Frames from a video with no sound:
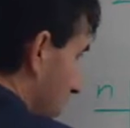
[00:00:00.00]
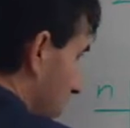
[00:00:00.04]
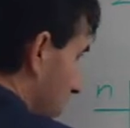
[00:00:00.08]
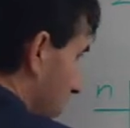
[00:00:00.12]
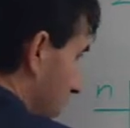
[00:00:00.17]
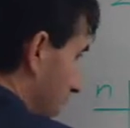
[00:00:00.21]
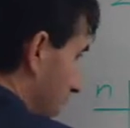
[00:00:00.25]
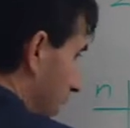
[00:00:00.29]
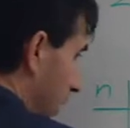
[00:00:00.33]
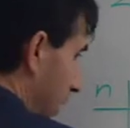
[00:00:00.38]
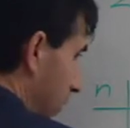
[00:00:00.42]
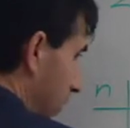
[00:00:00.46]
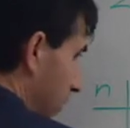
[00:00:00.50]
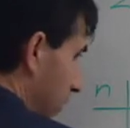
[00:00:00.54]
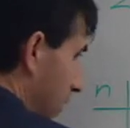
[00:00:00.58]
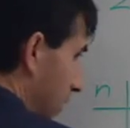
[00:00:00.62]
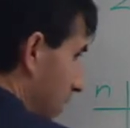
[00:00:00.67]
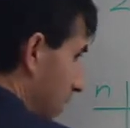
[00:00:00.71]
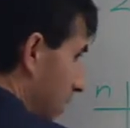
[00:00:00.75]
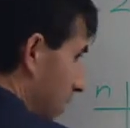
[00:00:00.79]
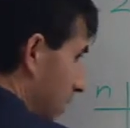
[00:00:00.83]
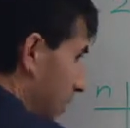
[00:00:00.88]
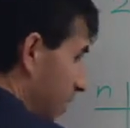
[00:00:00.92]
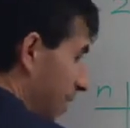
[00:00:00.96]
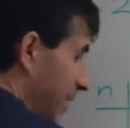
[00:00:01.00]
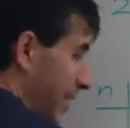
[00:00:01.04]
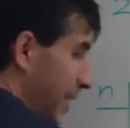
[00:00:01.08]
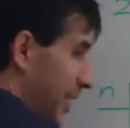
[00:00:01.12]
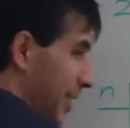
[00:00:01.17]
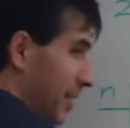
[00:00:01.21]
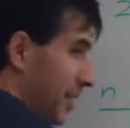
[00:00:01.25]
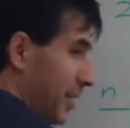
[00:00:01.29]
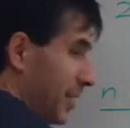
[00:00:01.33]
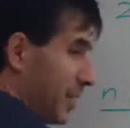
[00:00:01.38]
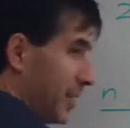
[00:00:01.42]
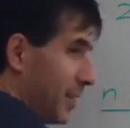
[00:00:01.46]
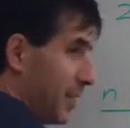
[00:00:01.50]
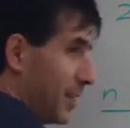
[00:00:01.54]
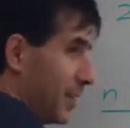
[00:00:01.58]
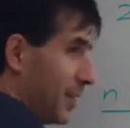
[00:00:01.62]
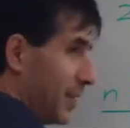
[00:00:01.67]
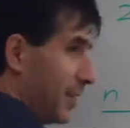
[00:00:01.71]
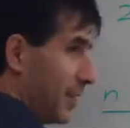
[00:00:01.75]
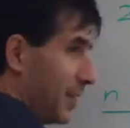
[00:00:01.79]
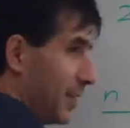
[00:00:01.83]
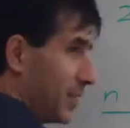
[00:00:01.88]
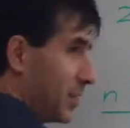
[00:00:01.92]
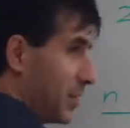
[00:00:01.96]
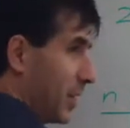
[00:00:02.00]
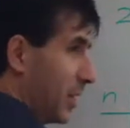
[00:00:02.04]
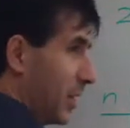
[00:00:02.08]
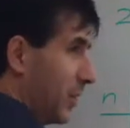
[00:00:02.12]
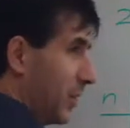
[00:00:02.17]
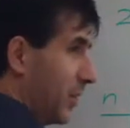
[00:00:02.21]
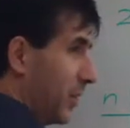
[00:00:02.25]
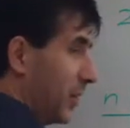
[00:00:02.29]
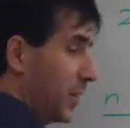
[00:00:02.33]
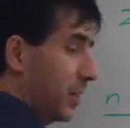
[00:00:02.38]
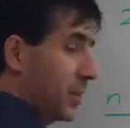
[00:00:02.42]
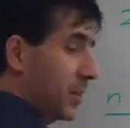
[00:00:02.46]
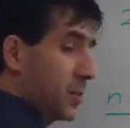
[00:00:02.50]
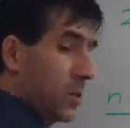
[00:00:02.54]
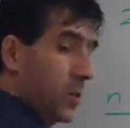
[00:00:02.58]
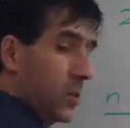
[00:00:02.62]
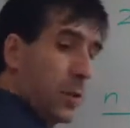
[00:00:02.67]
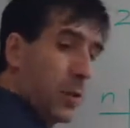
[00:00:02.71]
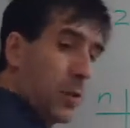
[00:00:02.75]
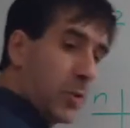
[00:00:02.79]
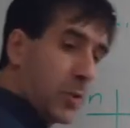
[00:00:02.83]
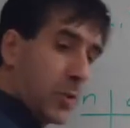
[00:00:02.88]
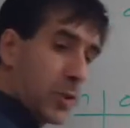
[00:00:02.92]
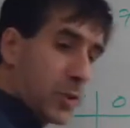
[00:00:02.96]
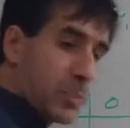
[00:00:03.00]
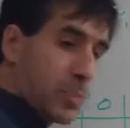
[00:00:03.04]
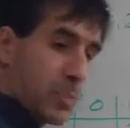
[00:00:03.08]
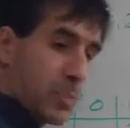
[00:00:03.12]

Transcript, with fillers: Like I'm thinking, okay, so you gotta figure out, does anyone know what this